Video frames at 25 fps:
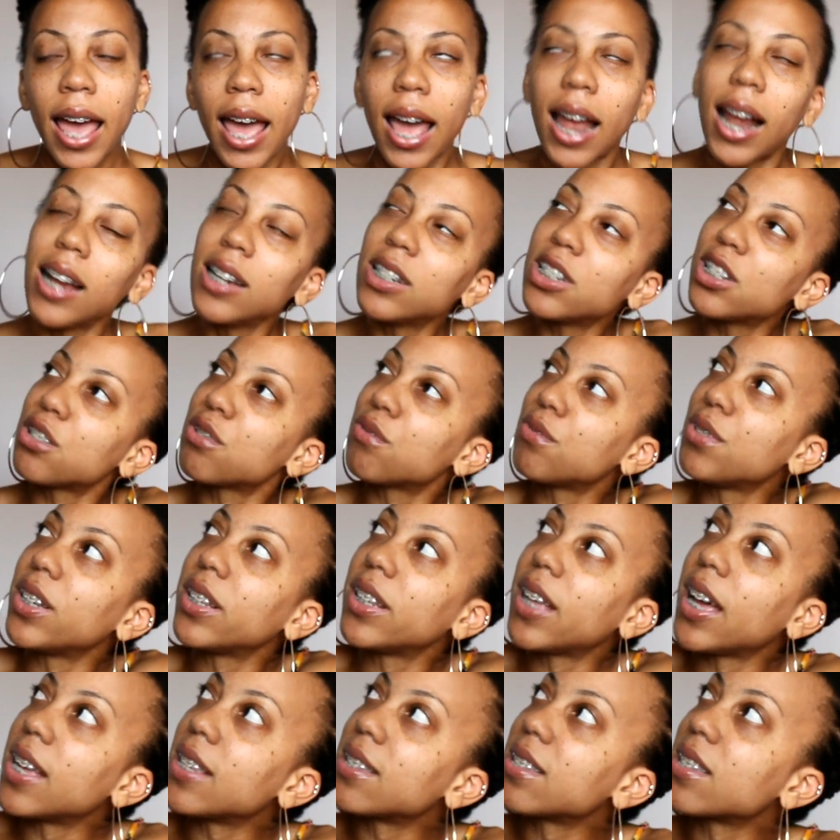I just
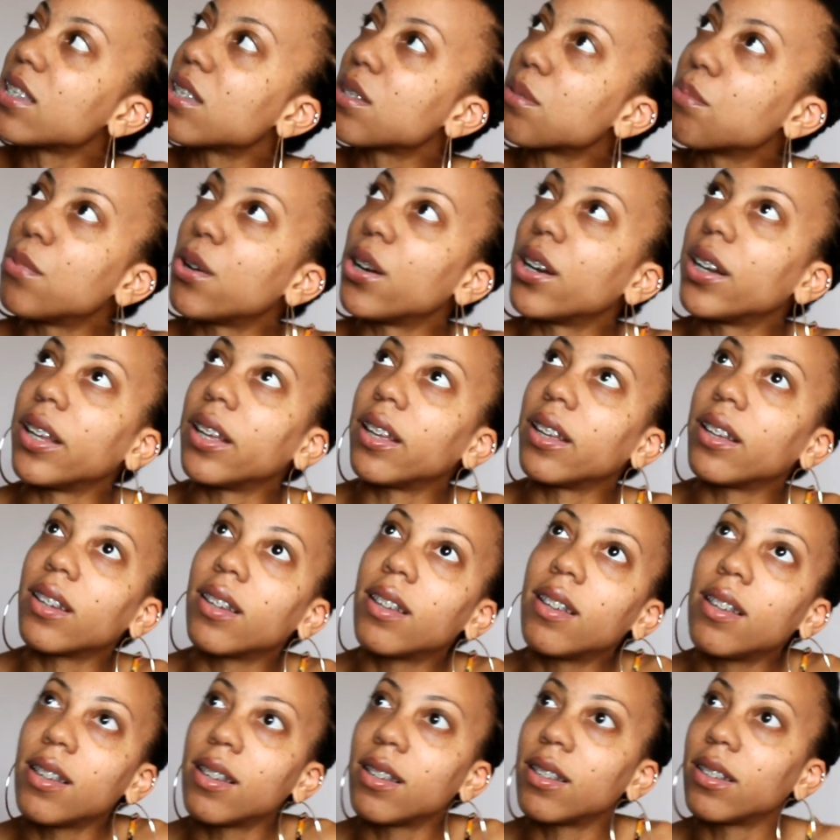realized this morning,
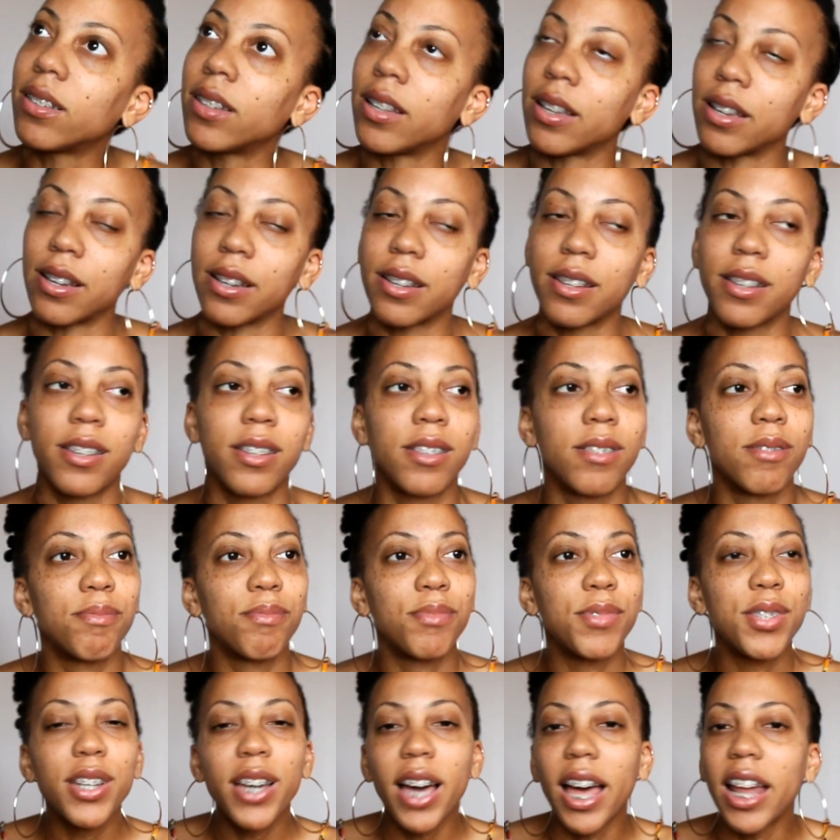look,
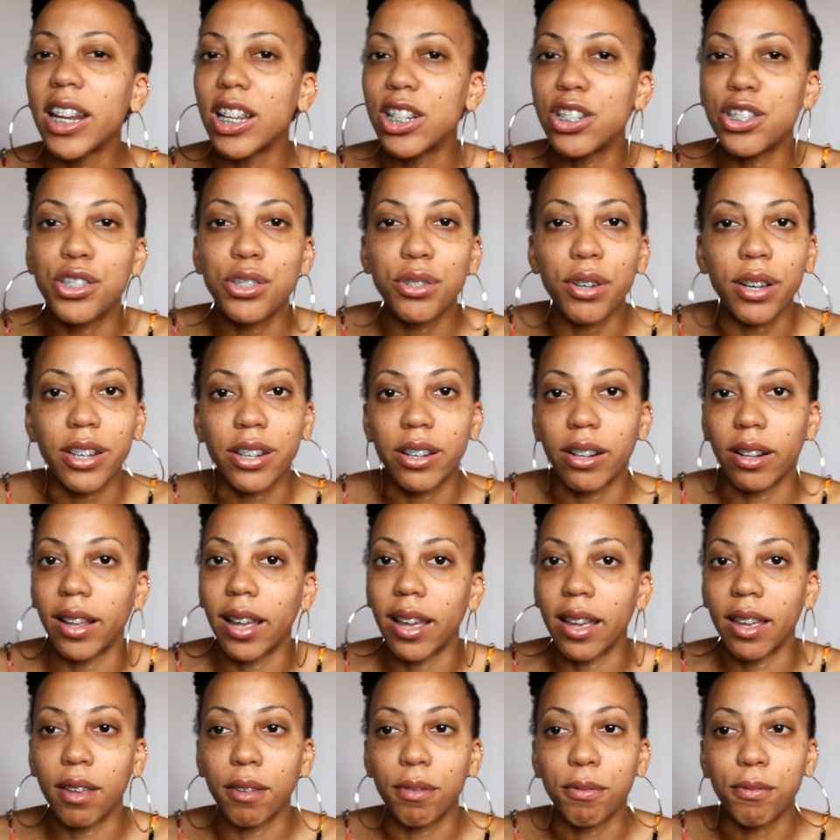you gotta enjoy your
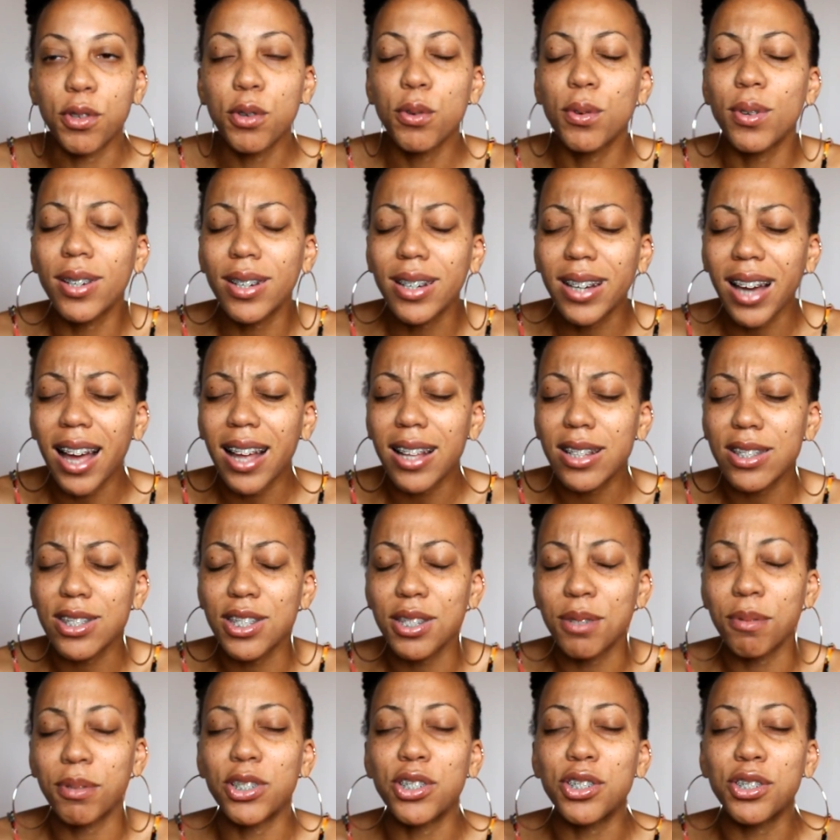life. You got
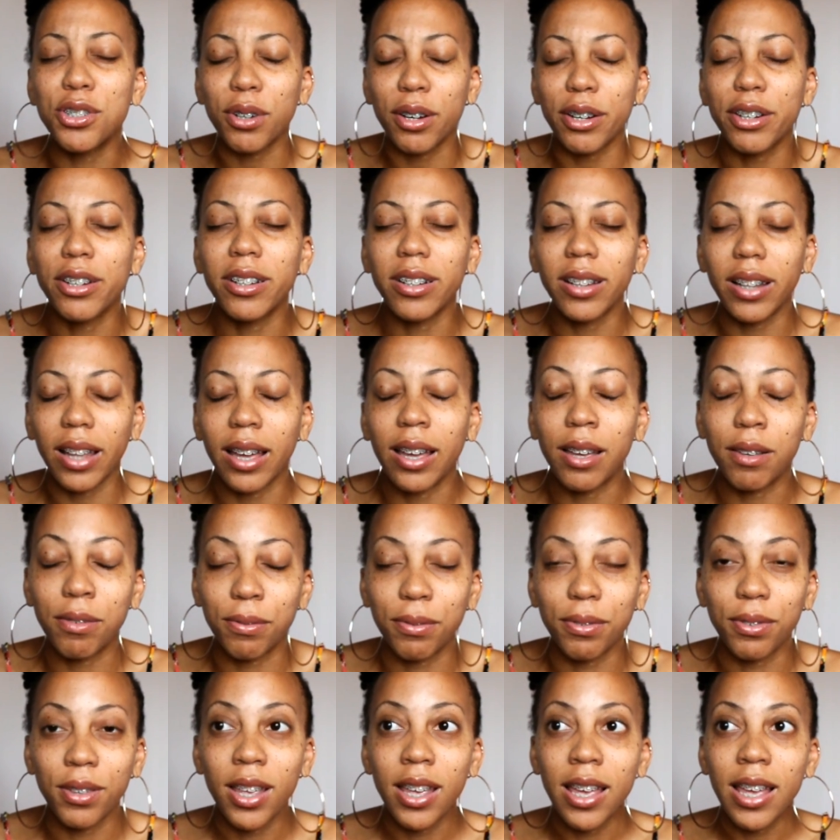to enjoy your life.
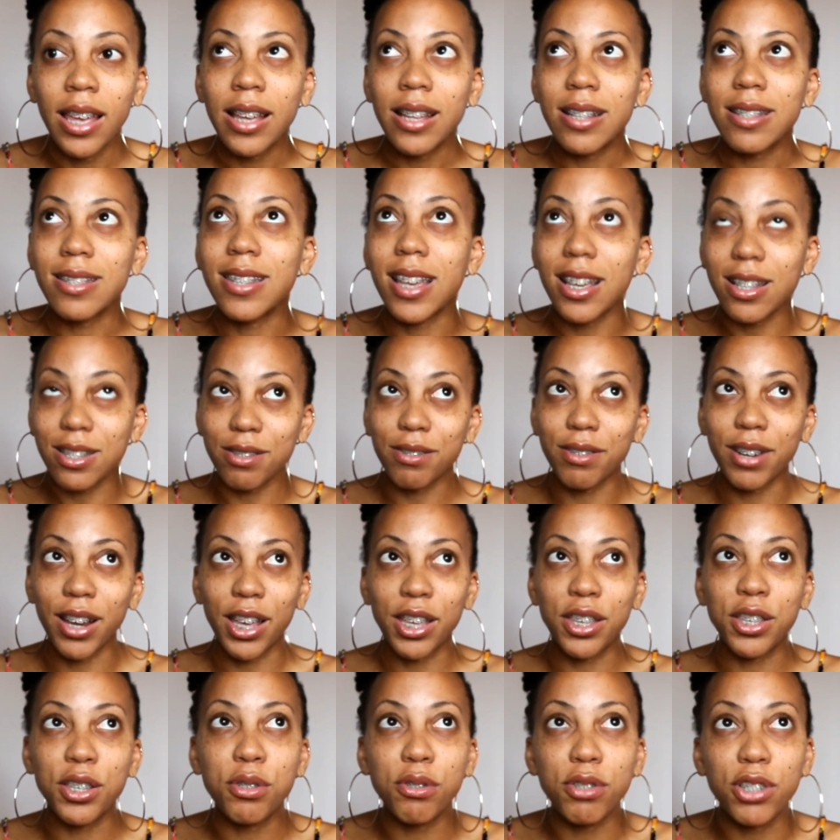
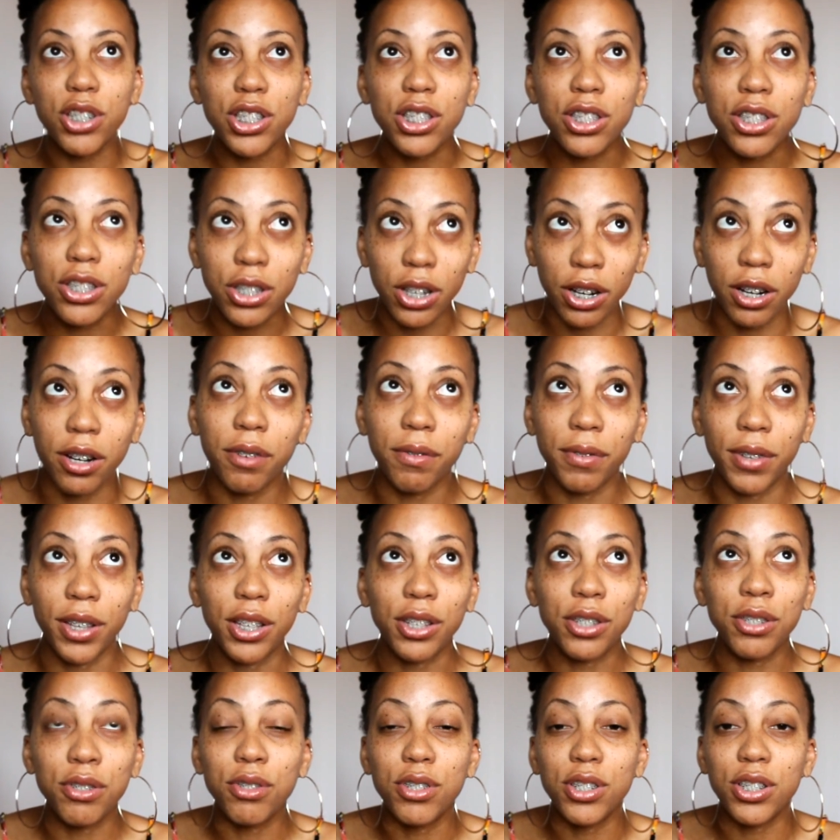Desiree, you deserve
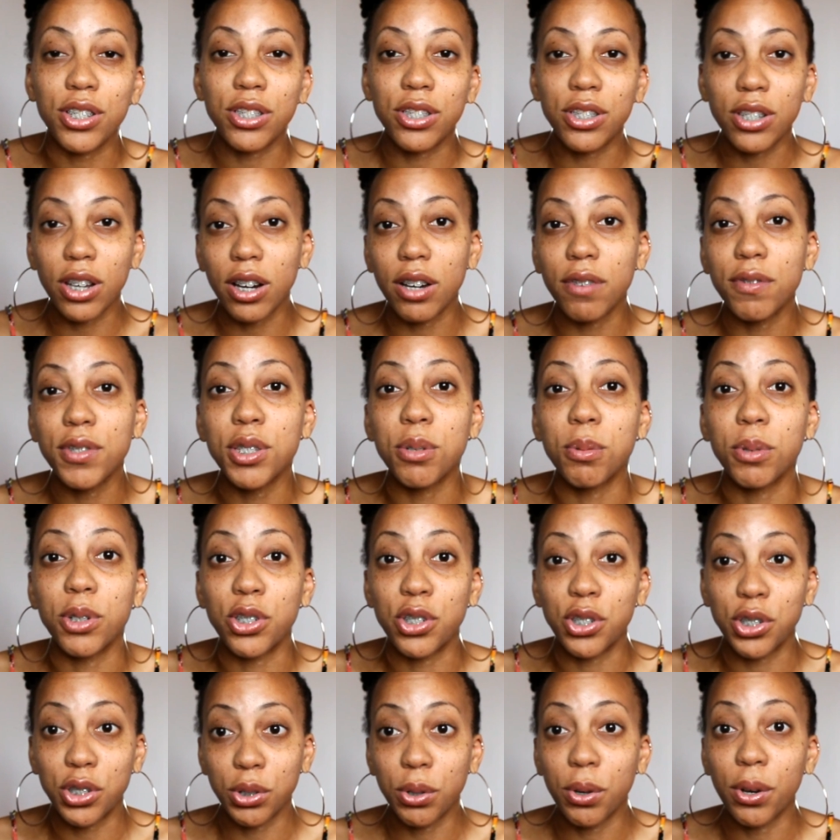it. You deserve to
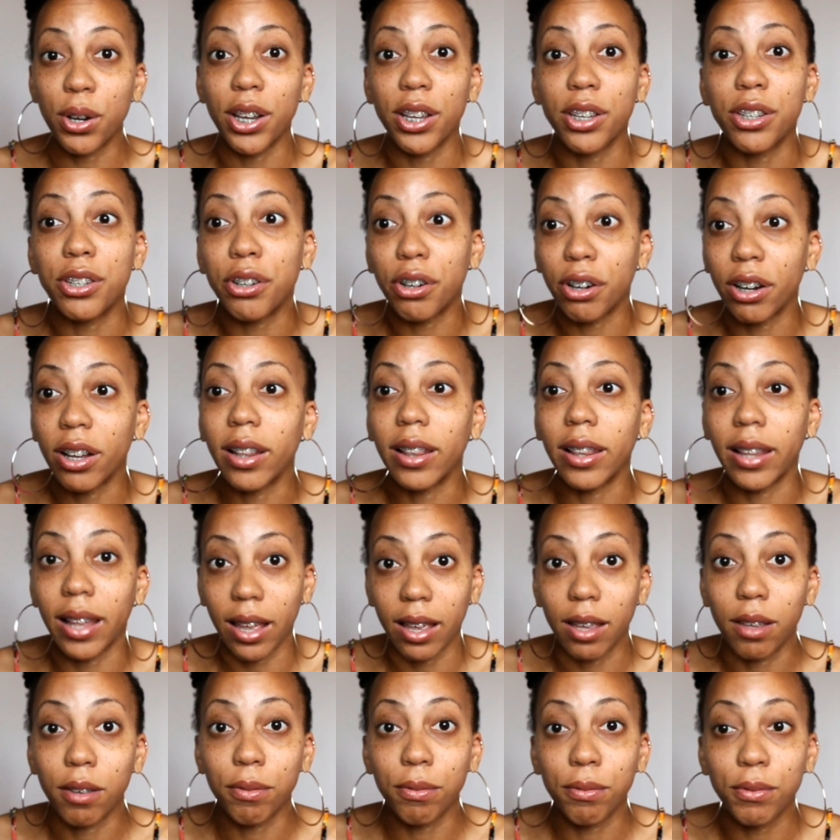enjoy your
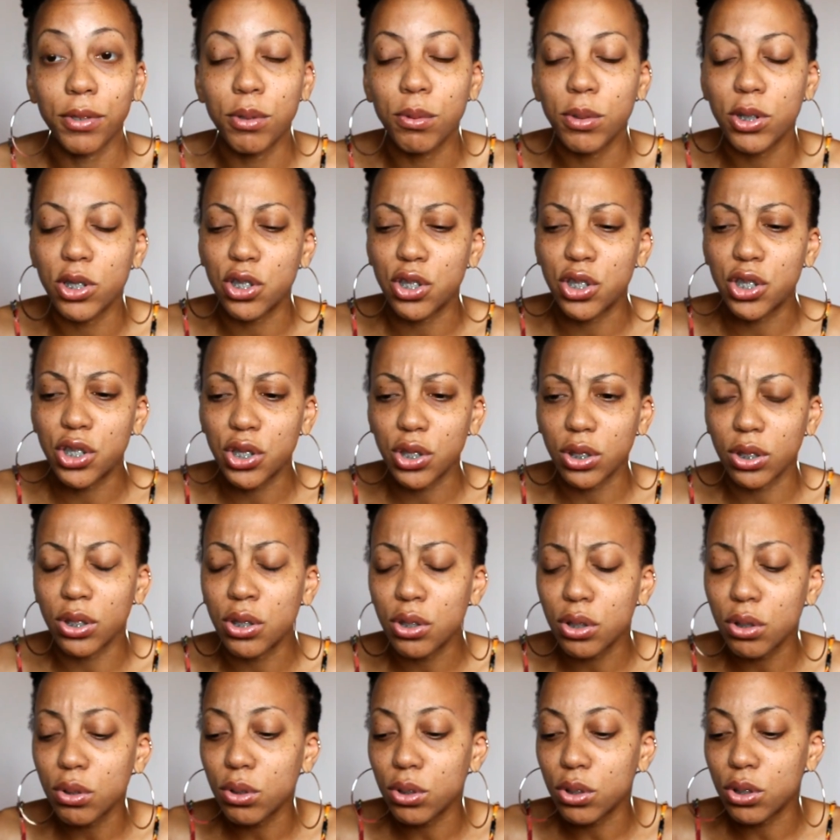life. You enjoy,
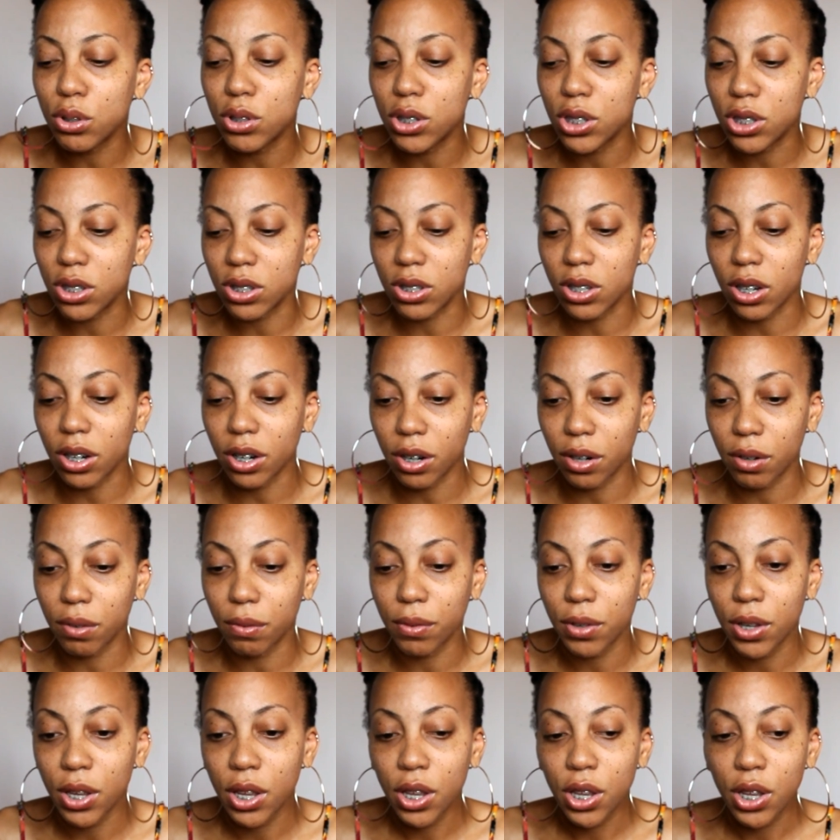you you
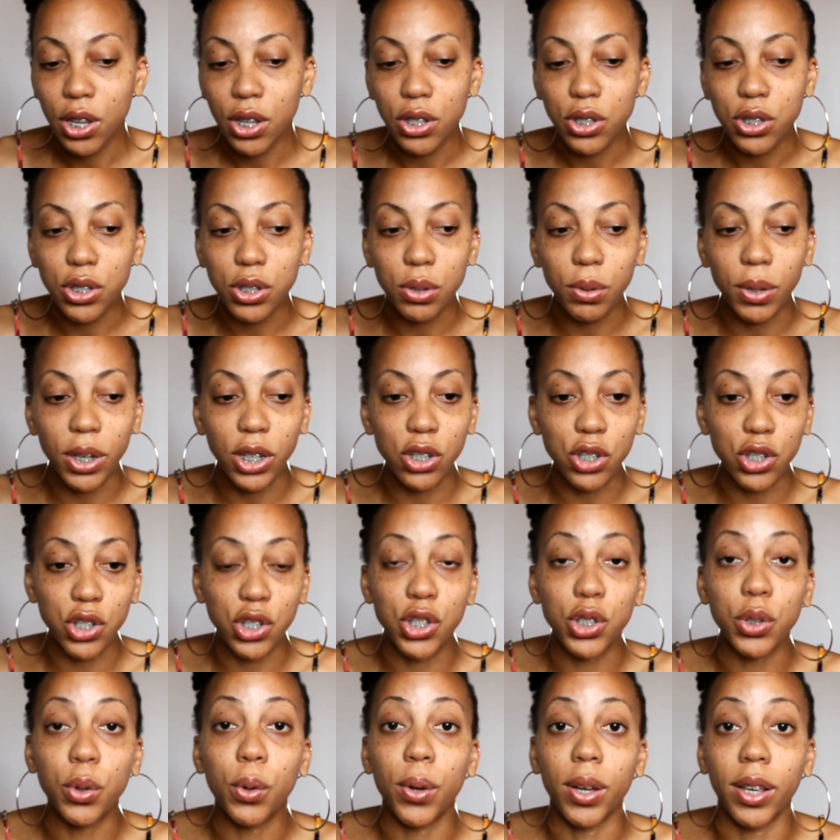deserve to
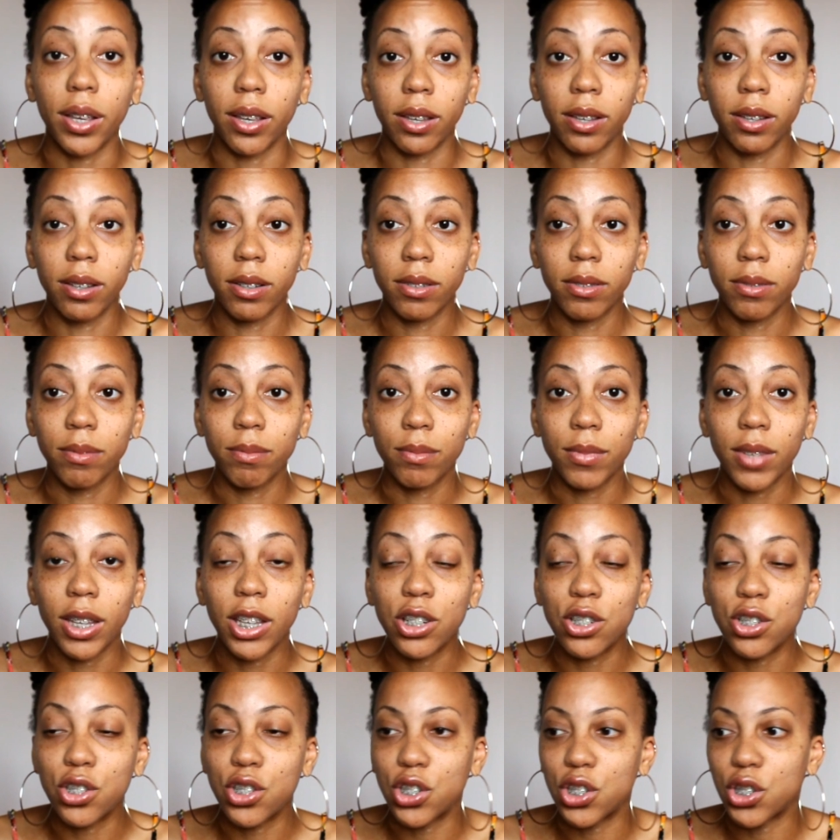enjoy.
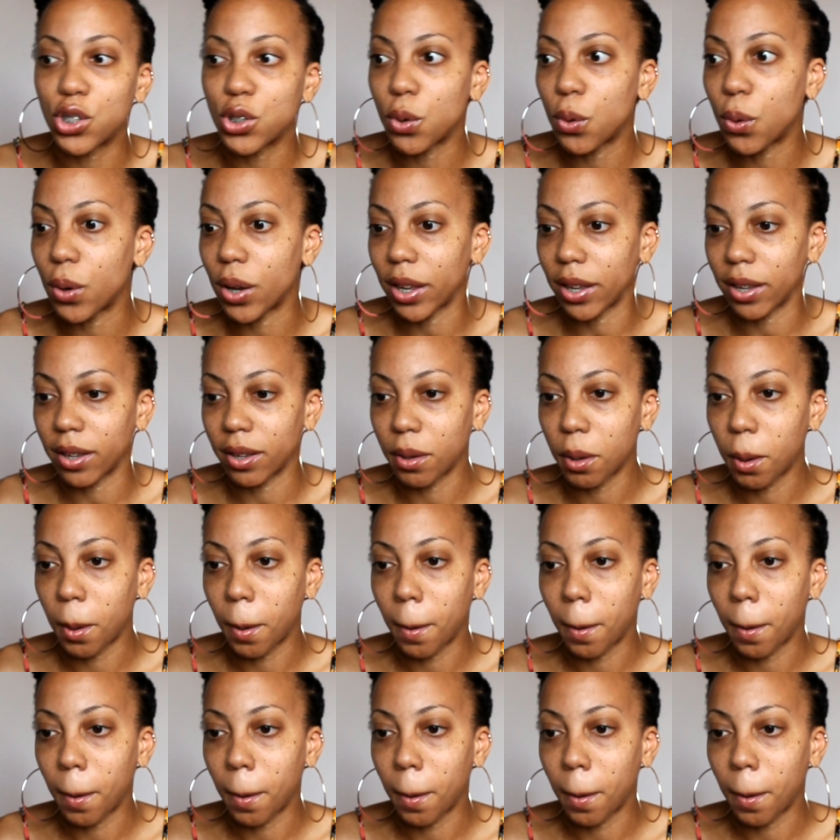Enjoy.